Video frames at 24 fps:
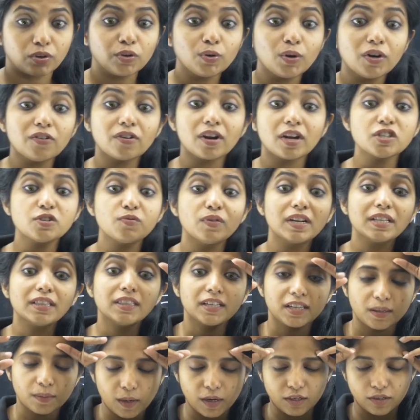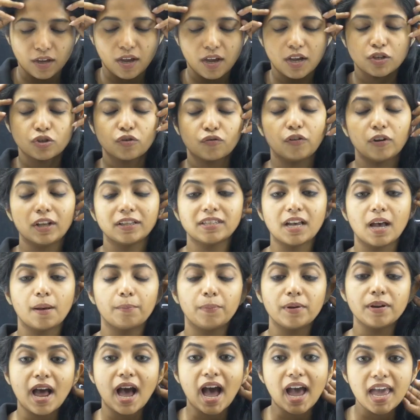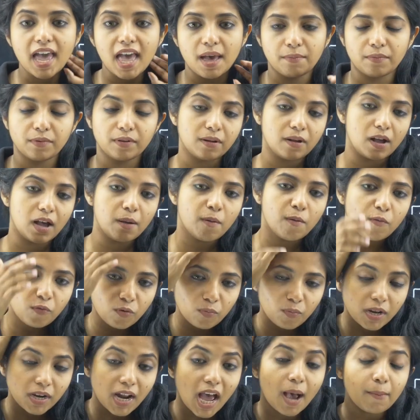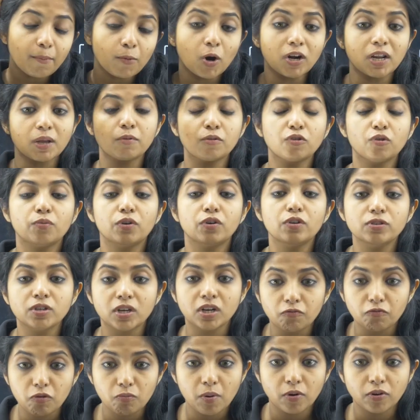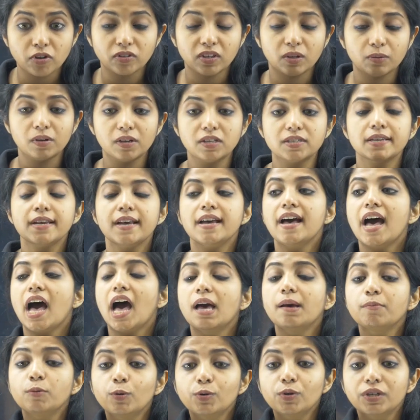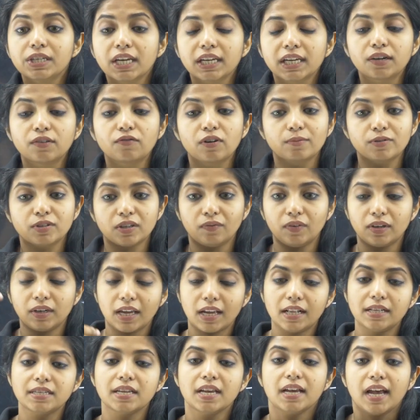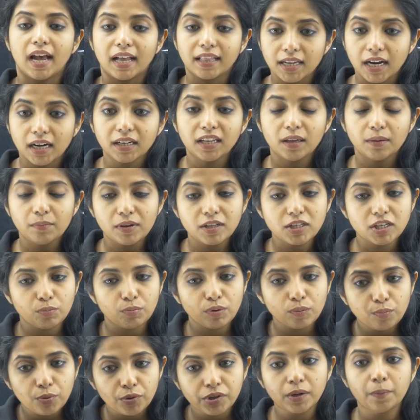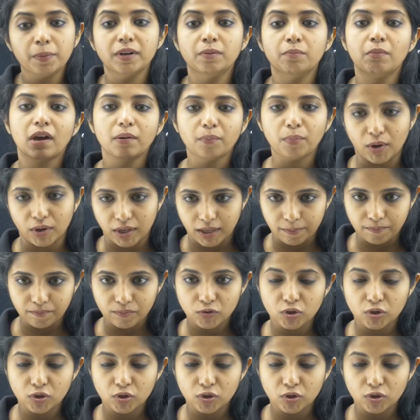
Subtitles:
You are transferring the gamete. So for example, I am a woman, I am not able to produce enough amount of gametes. I am going to take it from someone else, and that gametes have been put up in my body.